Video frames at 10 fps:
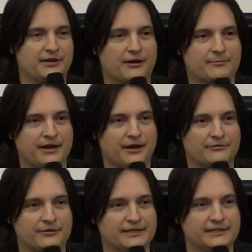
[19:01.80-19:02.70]
I've been harping
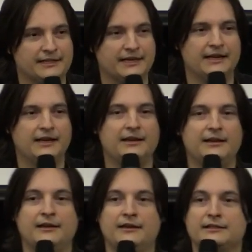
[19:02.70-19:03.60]
on recently,
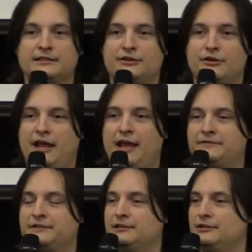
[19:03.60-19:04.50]
because you don't
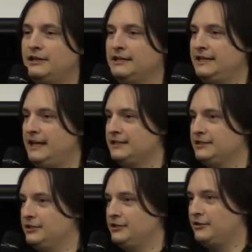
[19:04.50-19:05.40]
have to look
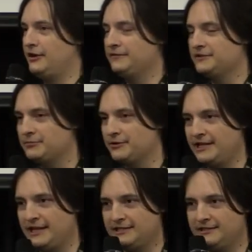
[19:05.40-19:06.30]
intelligent. You don't have to
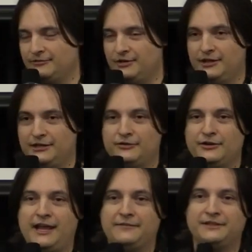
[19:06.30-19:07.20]
pretend, you
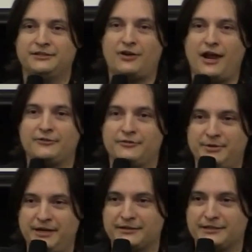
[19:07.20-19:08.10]
don't have to try to
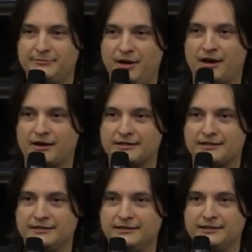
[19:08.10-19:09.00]
appear
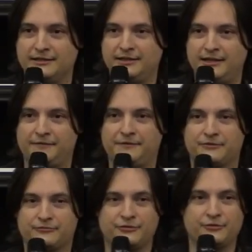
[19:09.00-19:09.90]
smart if
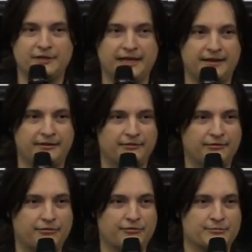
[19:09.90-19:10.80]
you're ruling
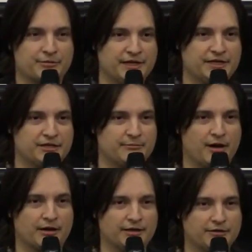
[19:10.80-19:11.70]
through the prediction
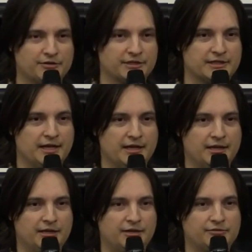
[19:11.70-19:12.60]
market. You just
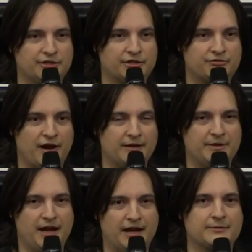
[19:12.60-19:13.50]
you just try to
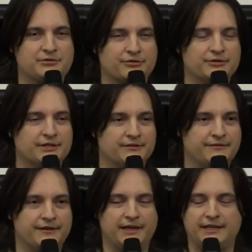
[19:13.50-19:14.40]
be
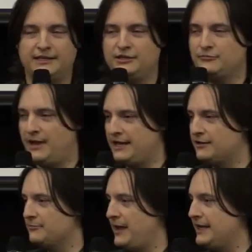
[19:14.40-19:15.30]
unobtrusive, and then you
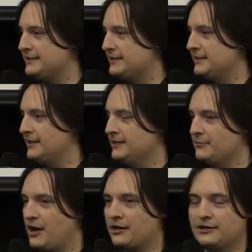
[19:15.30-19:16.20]
make your bets in
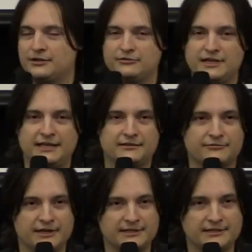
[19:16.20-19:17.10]
the market. You take
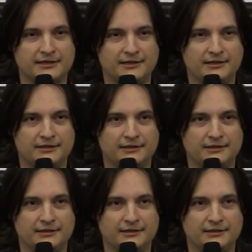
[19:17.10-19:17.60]
the risk